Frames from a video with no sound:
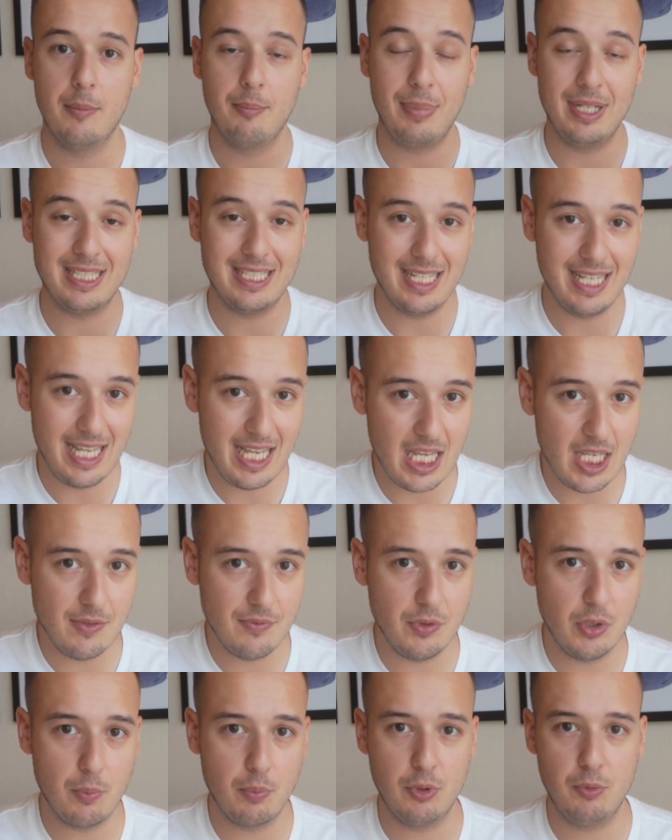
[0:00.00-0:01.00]
But
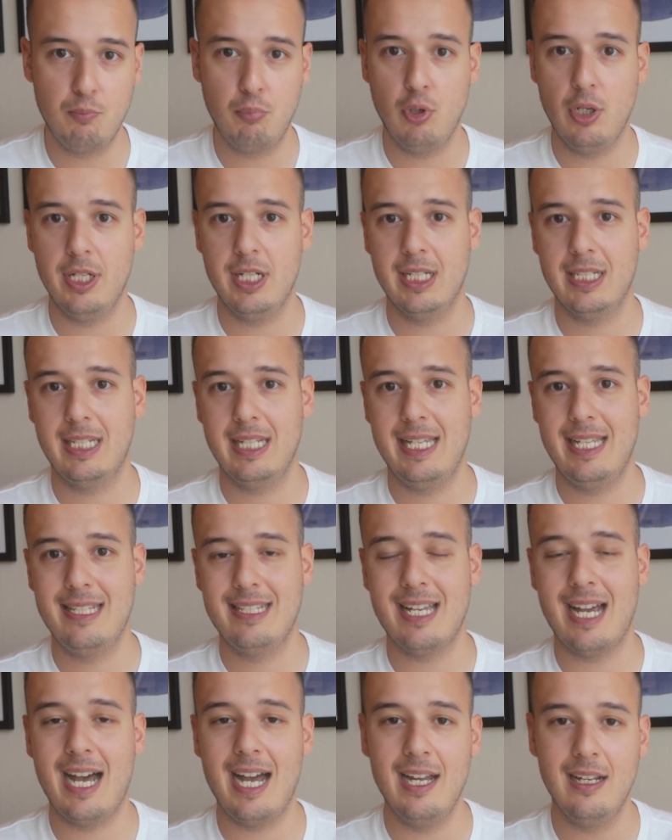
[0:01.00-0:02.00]
if your product
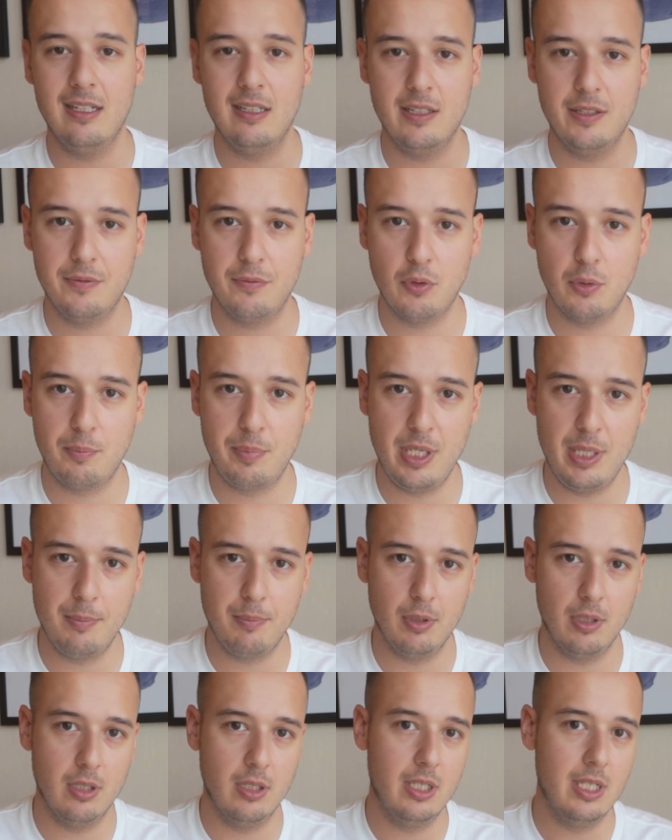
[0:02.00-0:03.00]
is ideally for
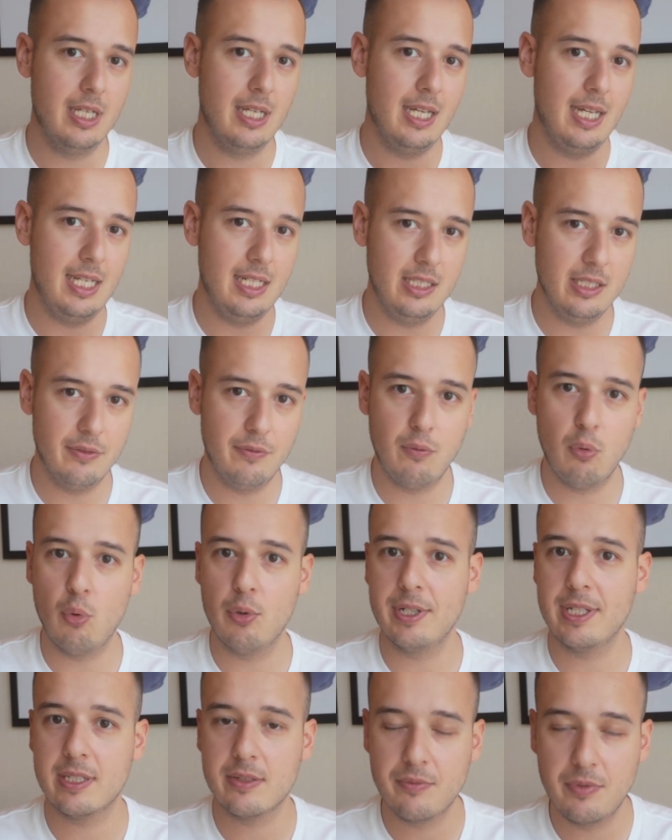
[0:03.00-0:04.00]
people in their
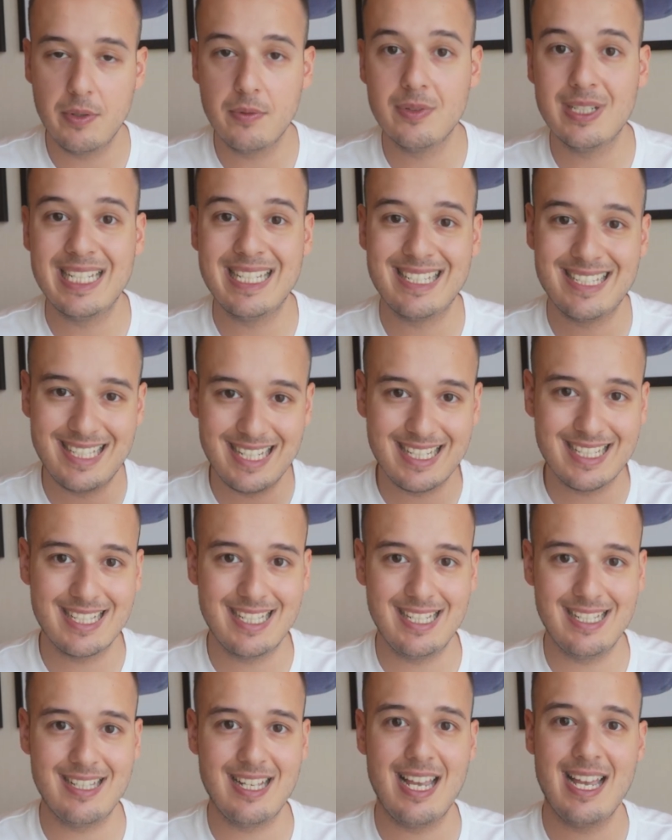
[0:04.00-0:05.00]
40s, 50s,
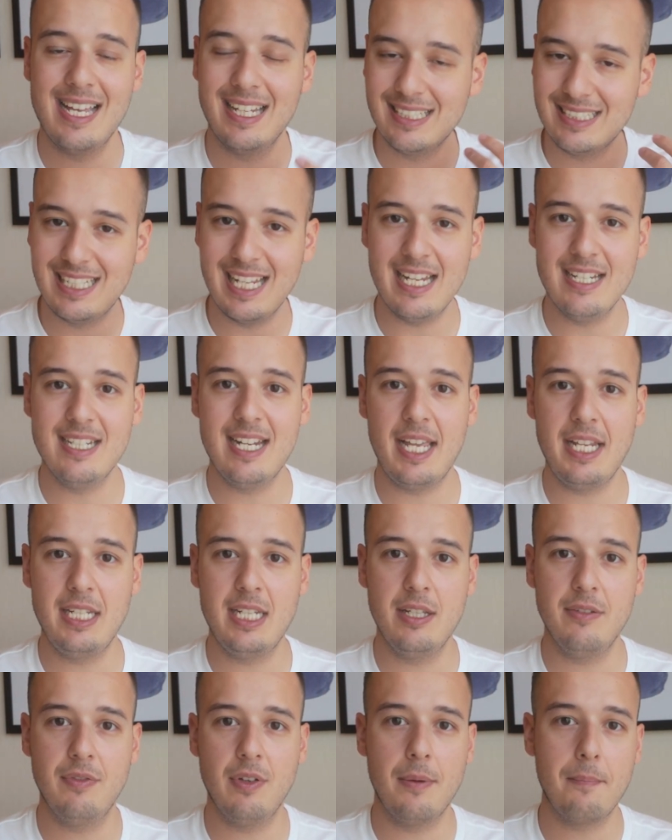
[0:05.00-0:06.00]
60s, then
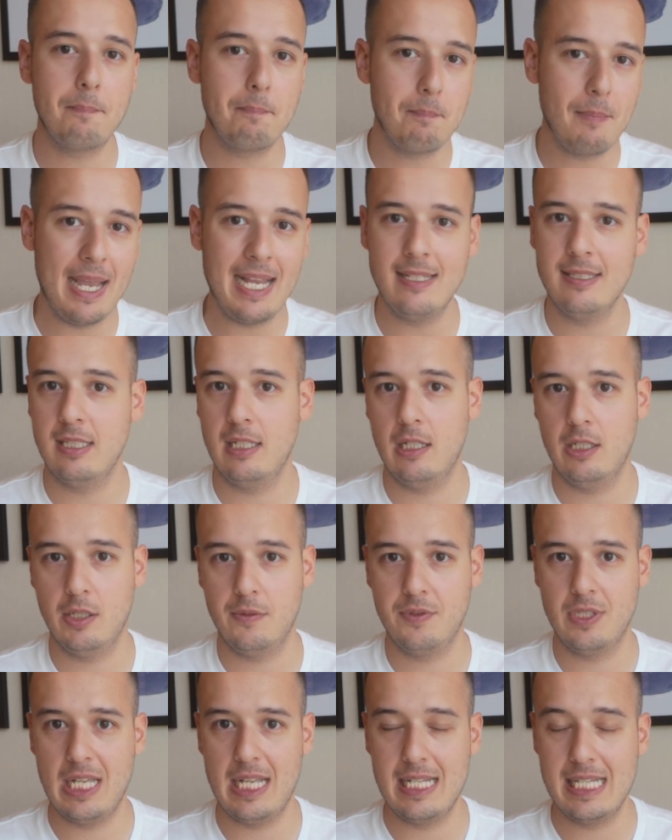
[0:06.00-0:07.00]
native makes a lot
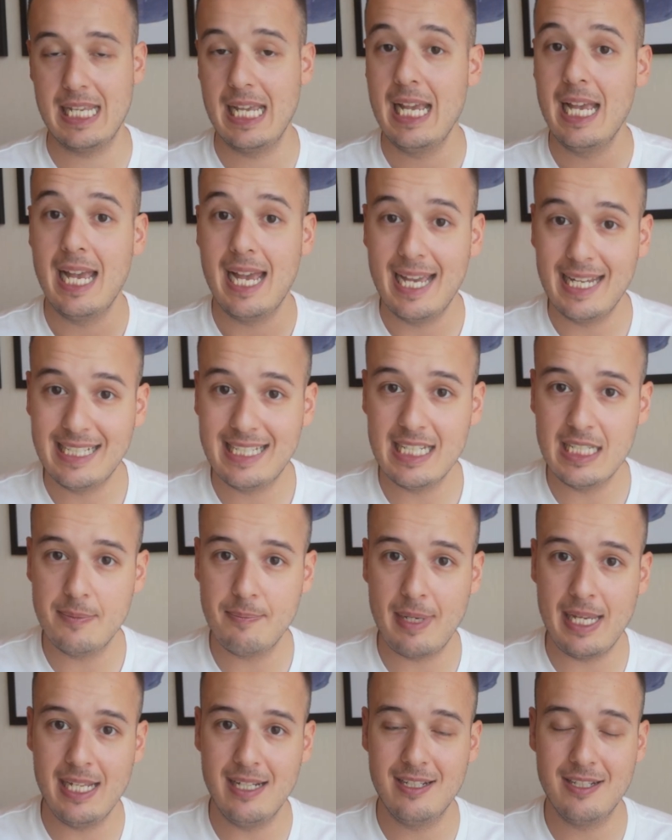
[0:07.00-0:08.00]
of sense. And this
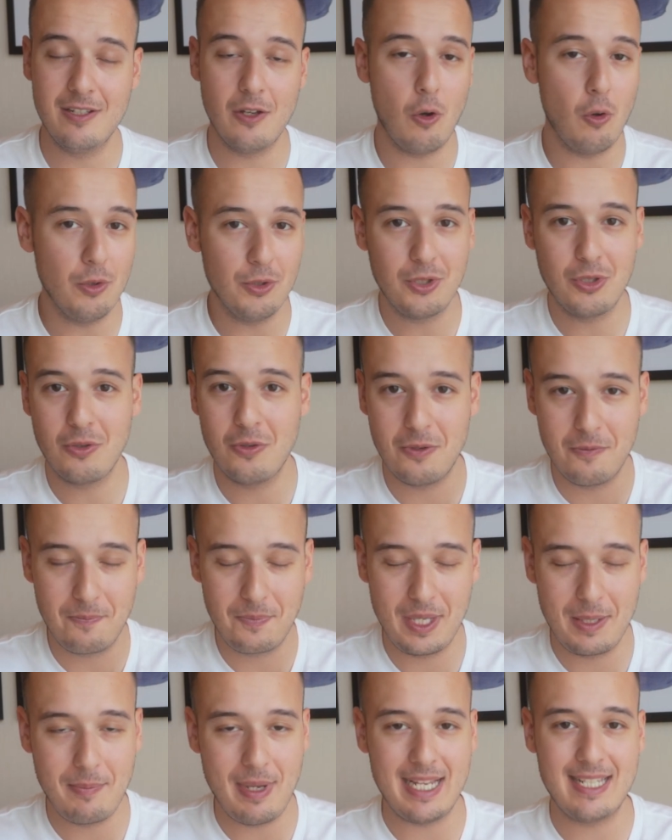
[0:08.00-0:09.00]
may also
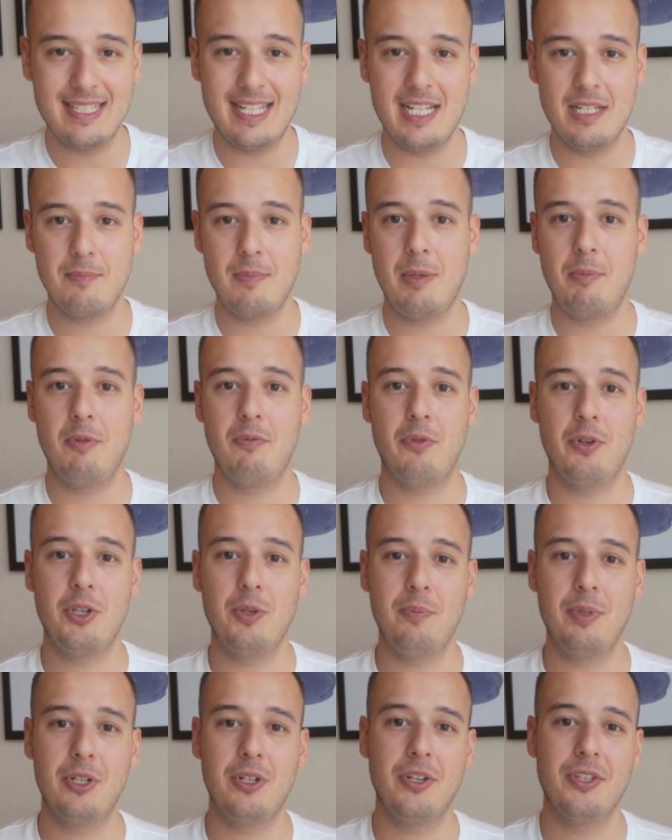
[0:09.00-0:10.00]
make sense maybe for
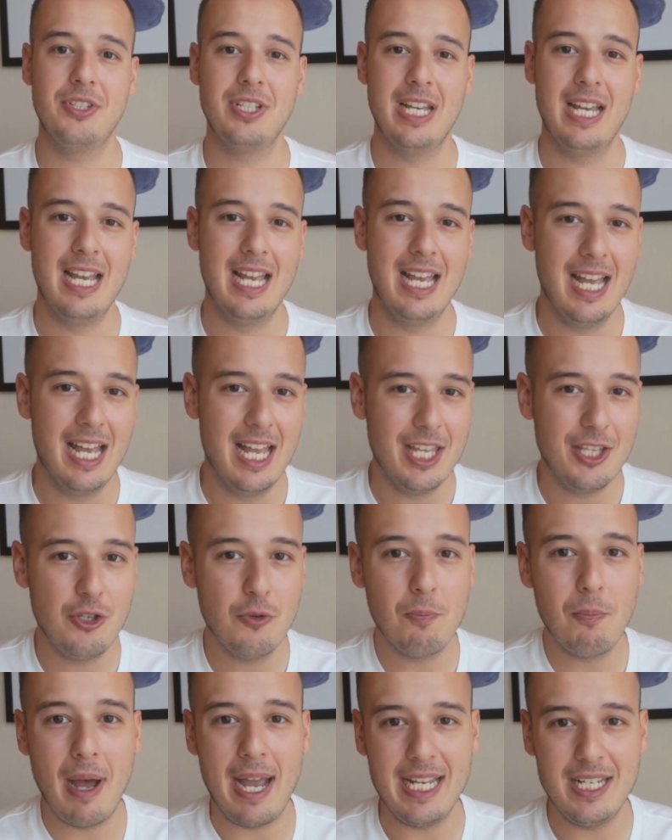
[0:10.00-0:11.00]
you, because you
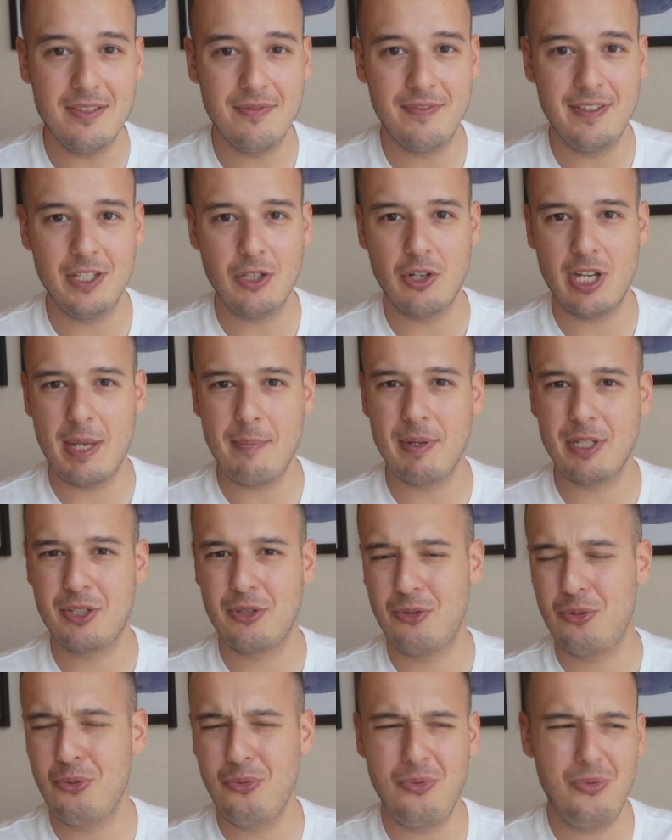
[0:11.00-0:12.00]
might think, okay, but
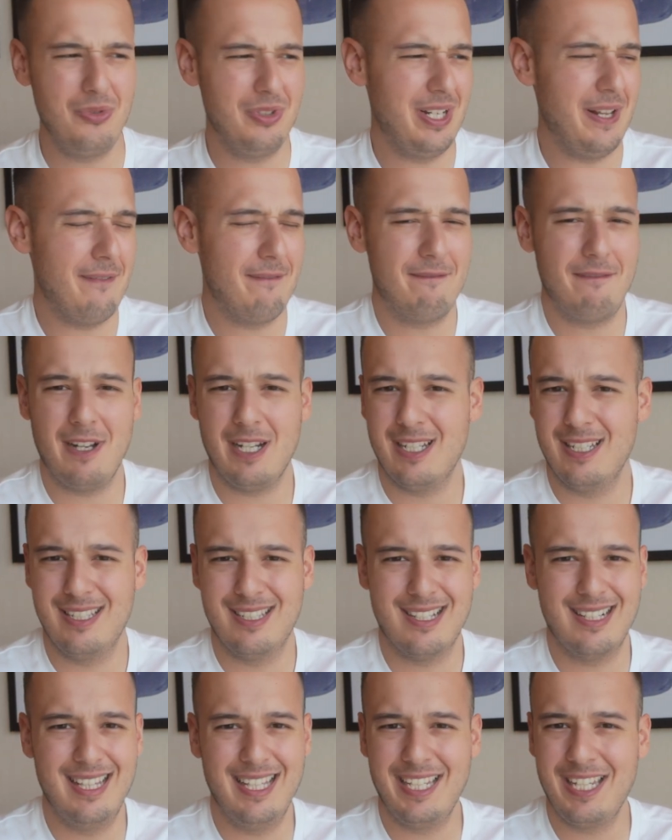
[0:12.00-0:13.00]
who the fuck
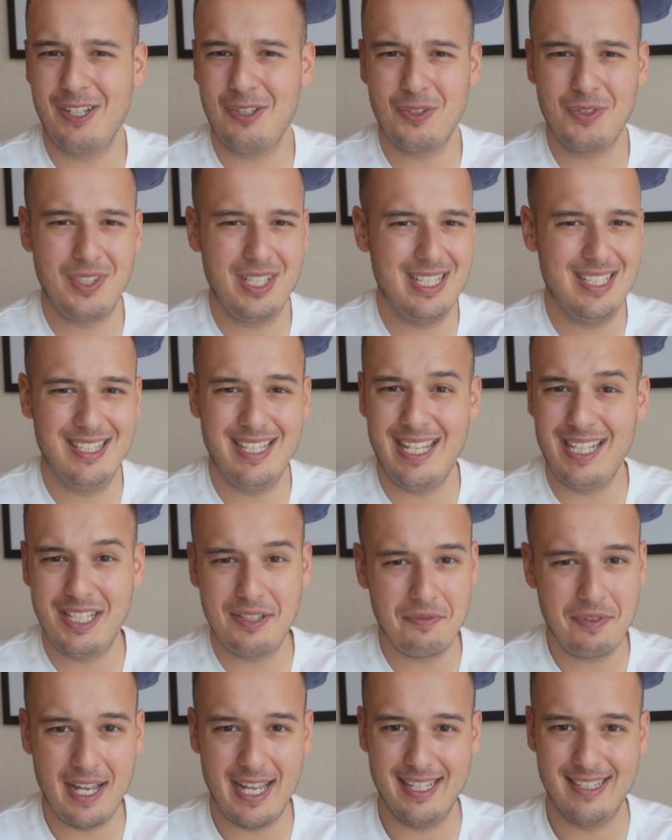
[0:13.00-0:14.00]
is clicking on these
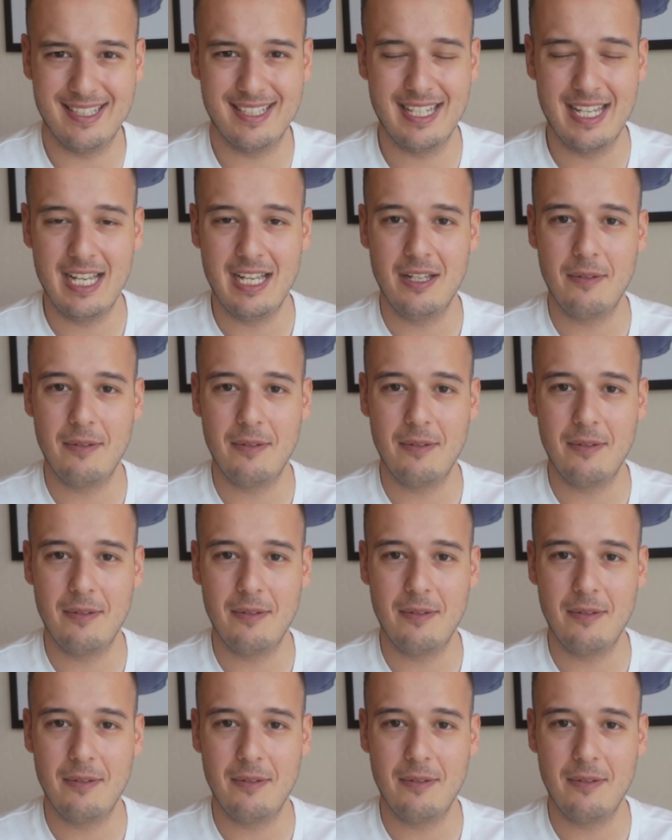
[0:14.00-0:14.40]
native ads?